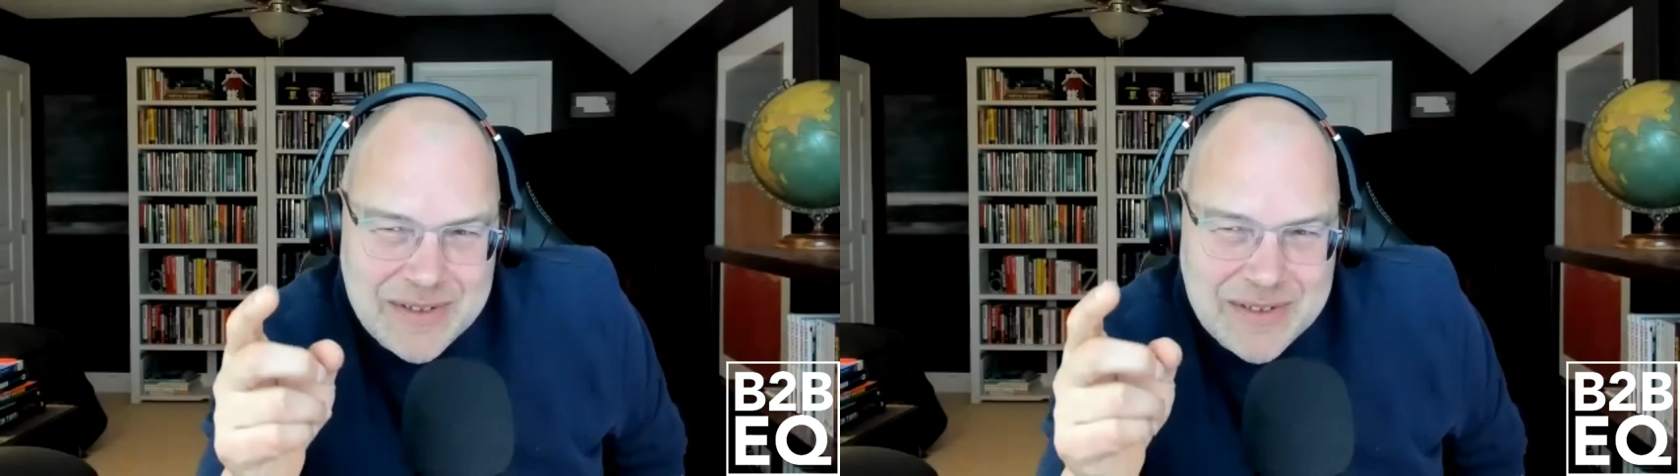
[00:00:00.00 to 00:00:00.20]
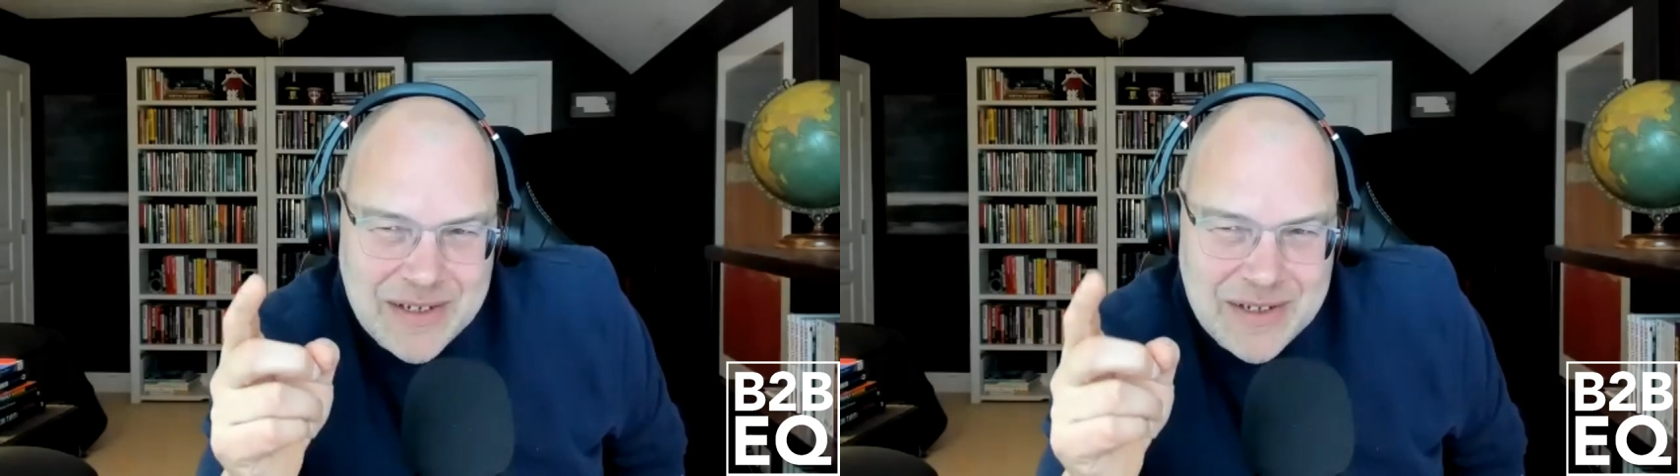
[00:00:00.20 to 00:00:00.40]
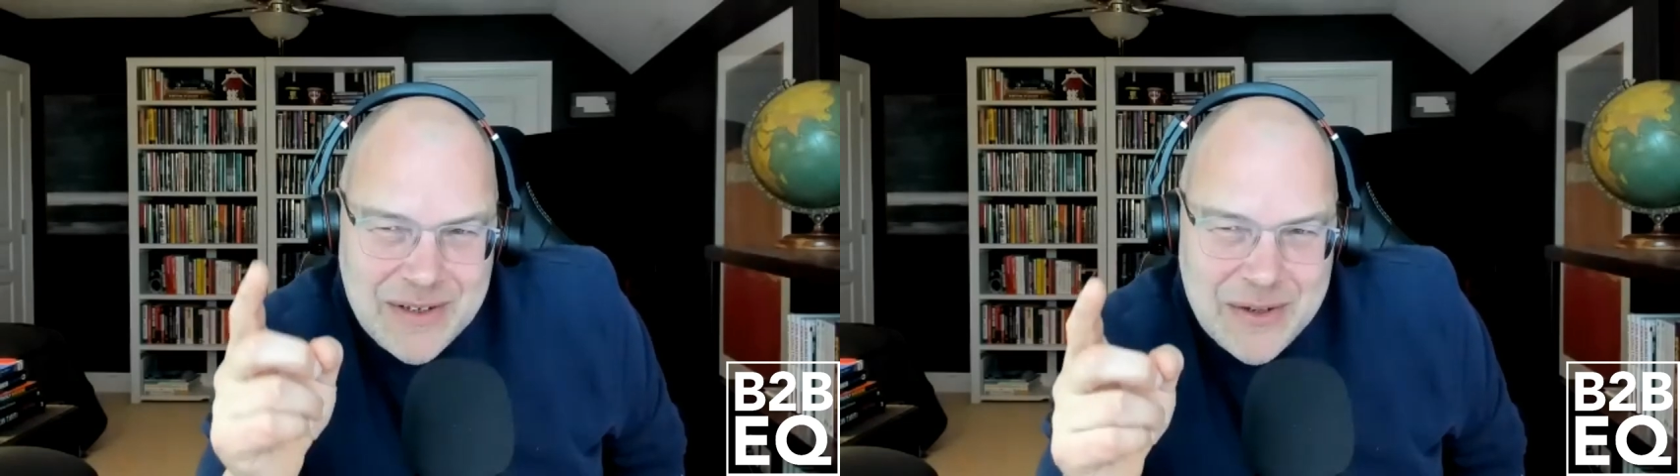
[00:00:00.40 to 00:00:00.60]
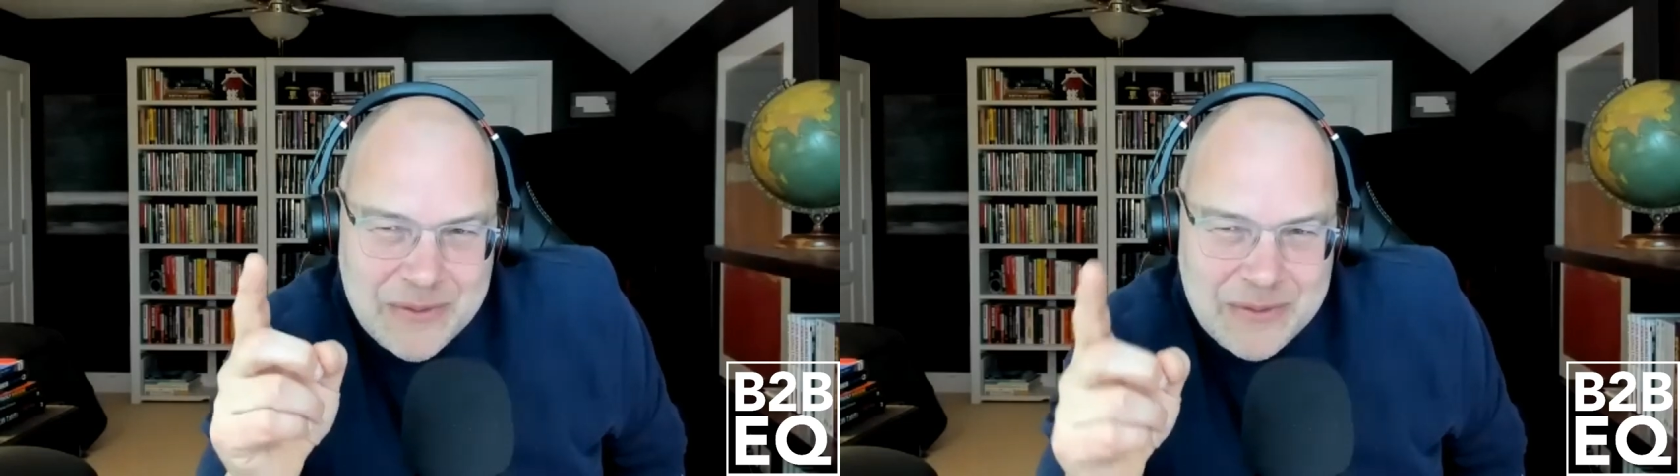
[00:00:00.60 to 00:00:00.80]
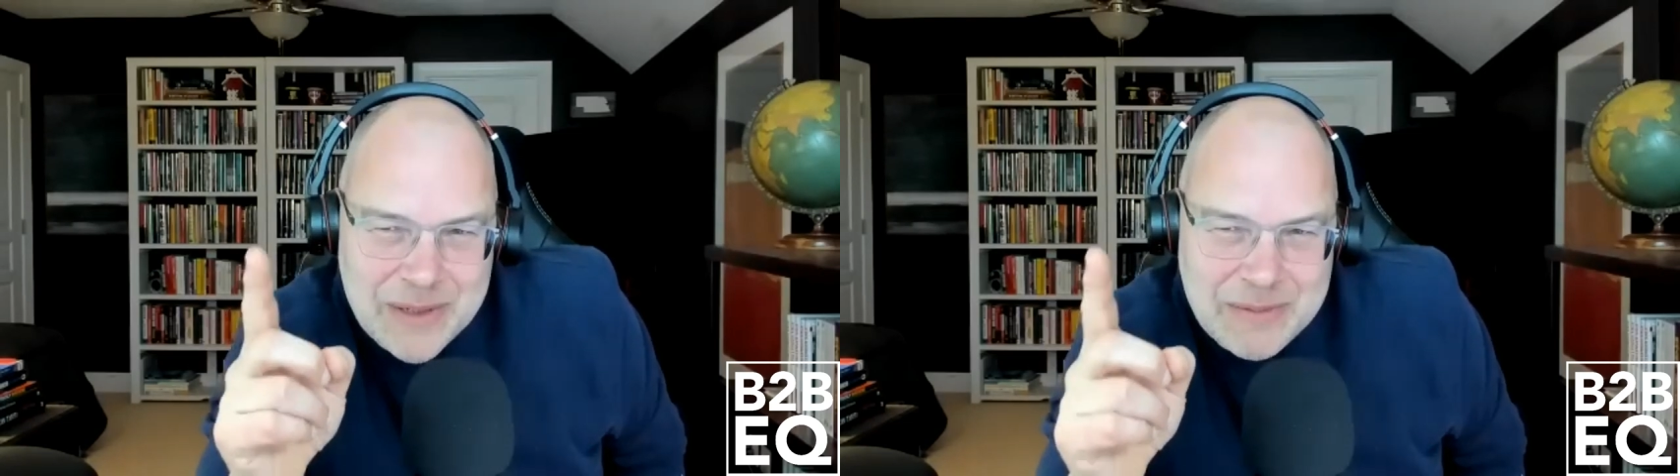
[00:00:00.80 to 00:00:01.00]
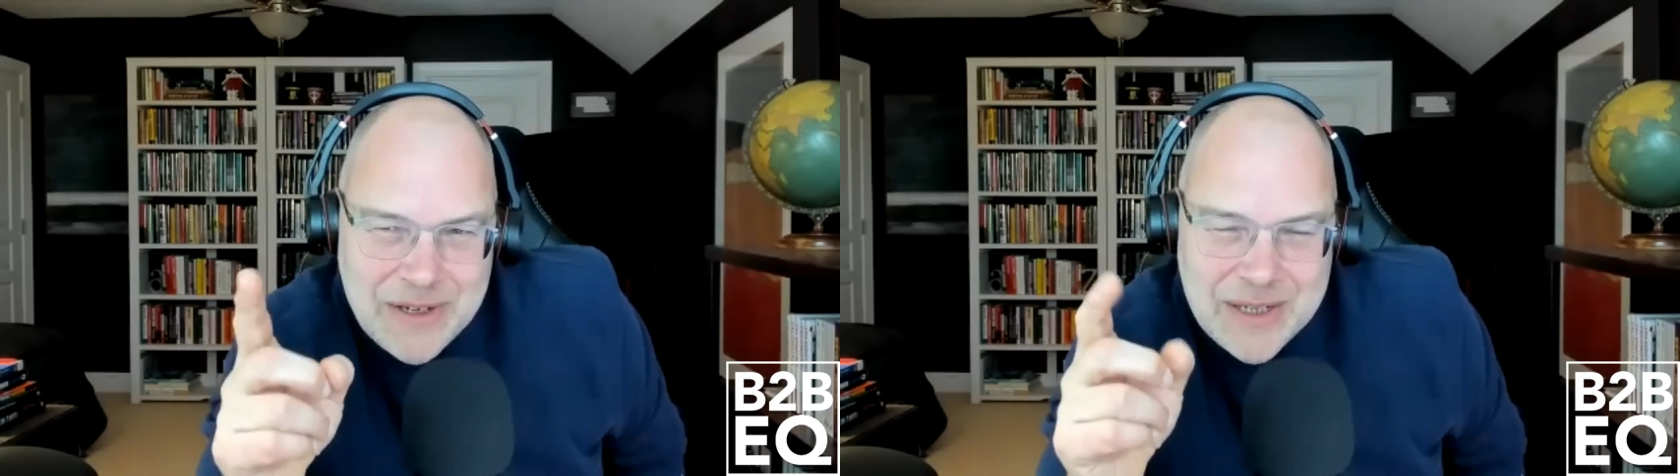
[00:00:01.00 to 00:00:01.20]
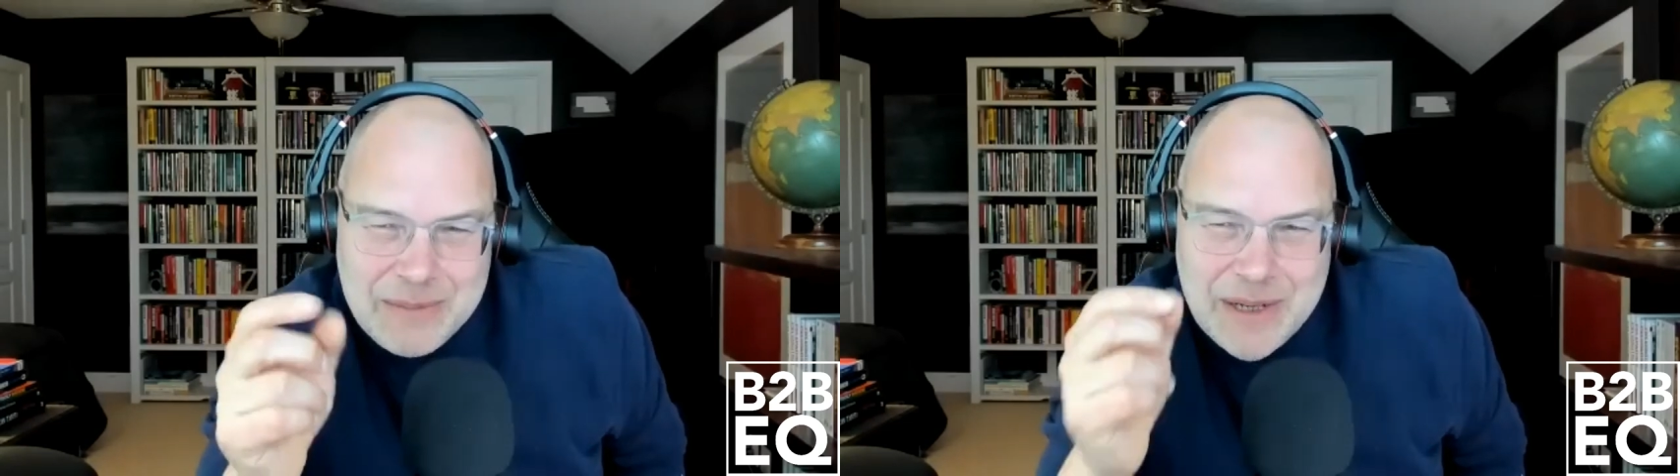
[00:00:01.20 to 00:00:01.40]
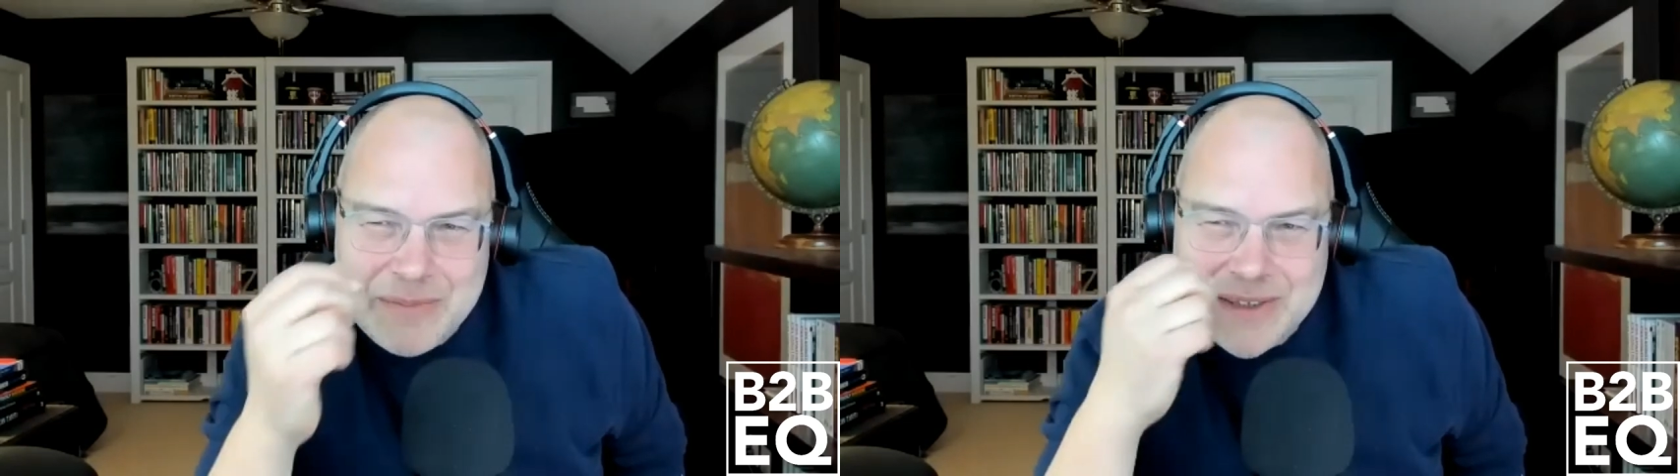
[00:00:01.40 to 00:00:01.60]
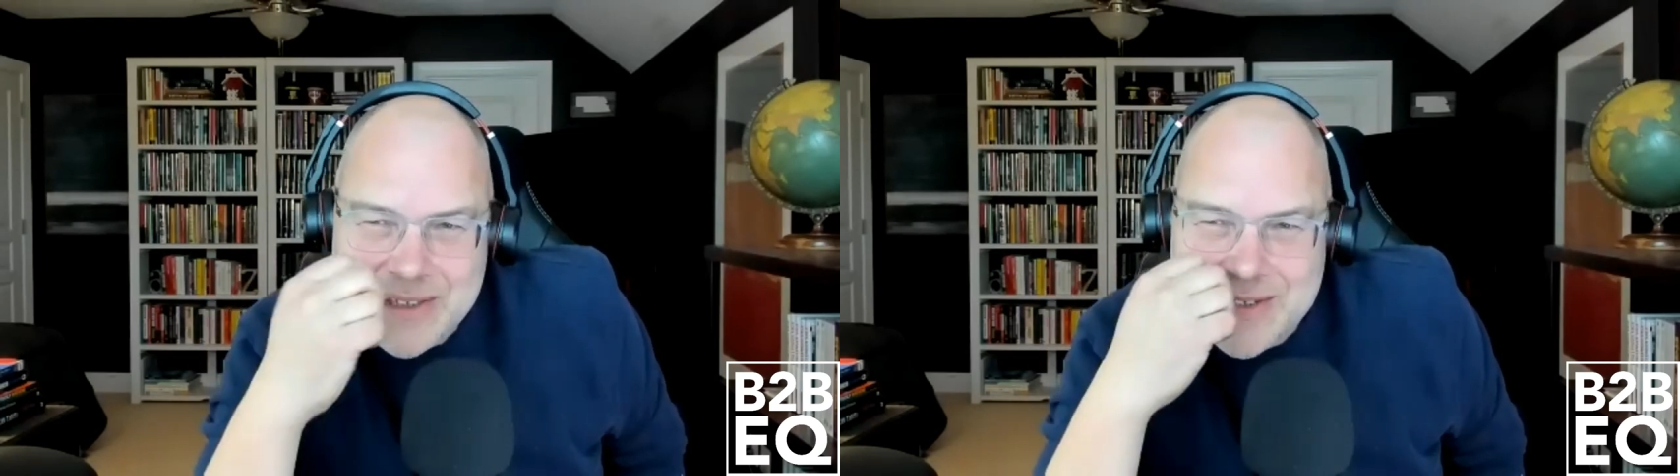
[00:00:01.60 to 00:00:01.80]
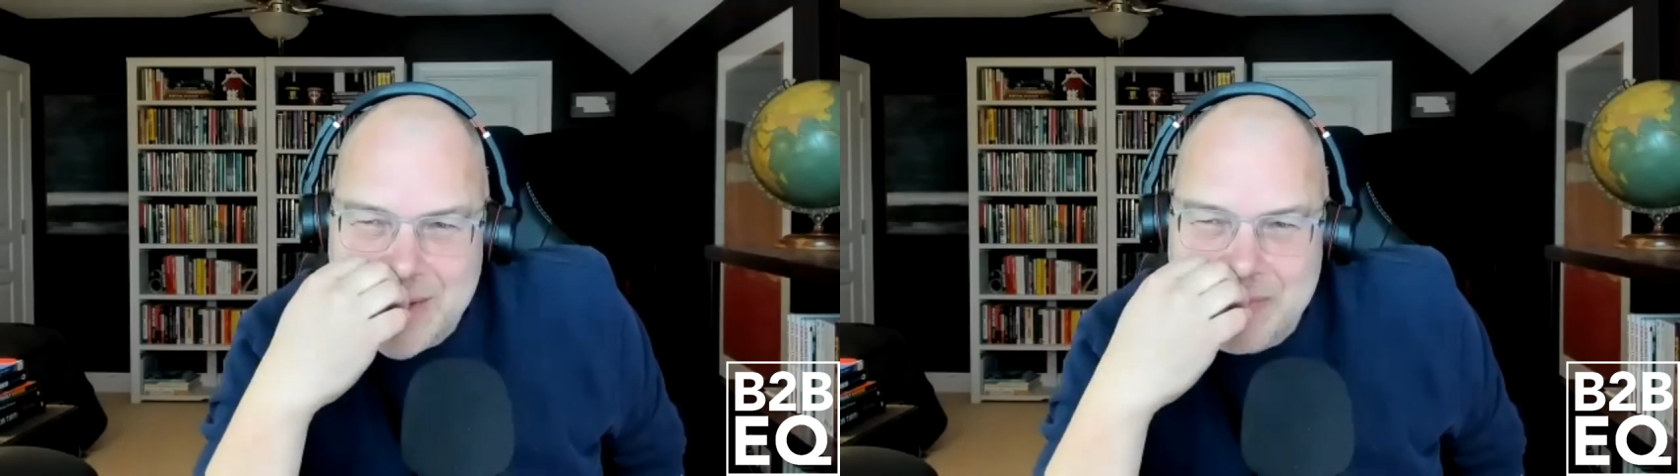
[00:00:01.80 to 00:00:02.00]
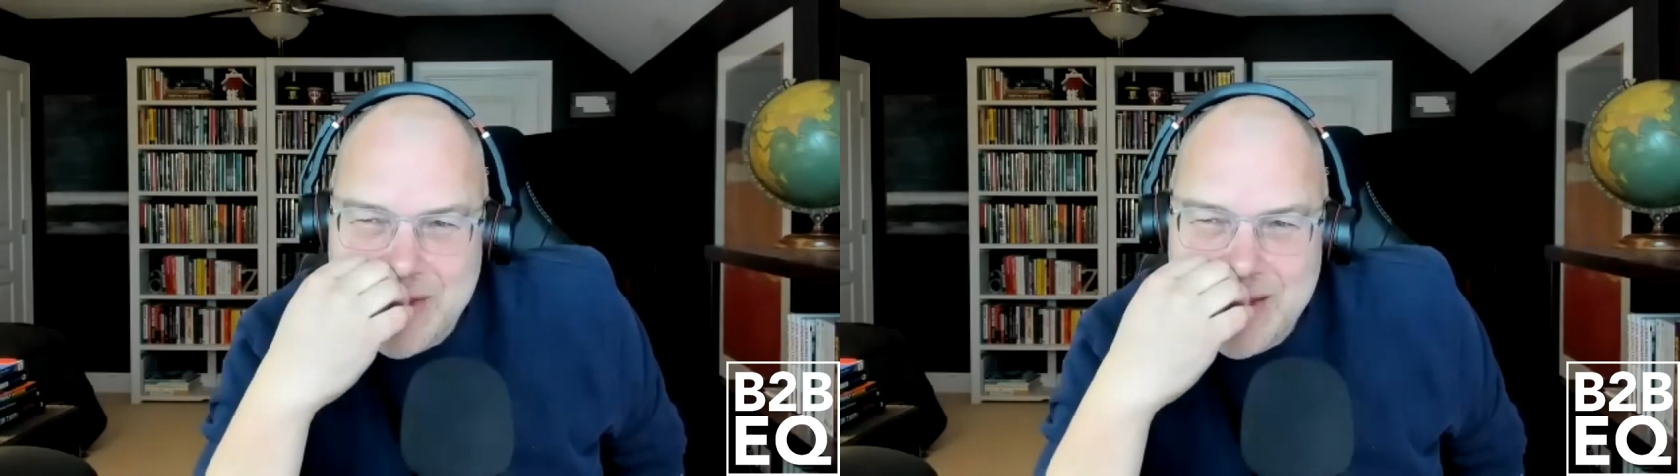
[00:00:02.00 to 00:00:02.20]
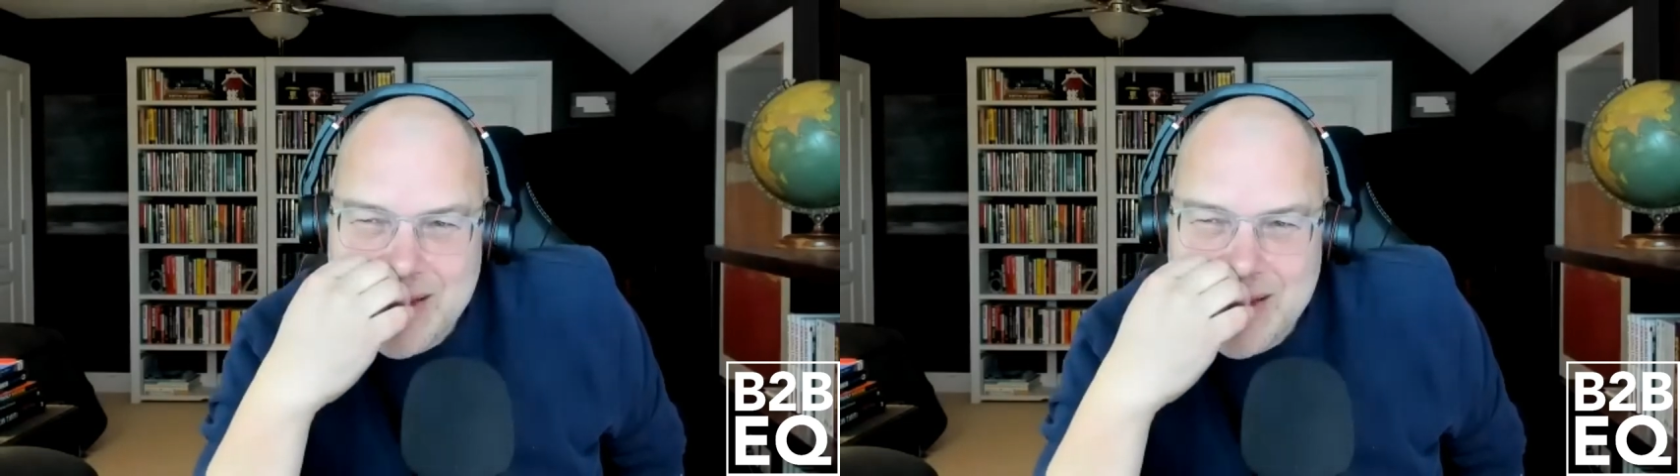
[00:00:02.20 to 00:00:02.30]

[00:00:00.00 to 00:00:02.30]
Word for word: is going to know what I'm talking about. But there's um.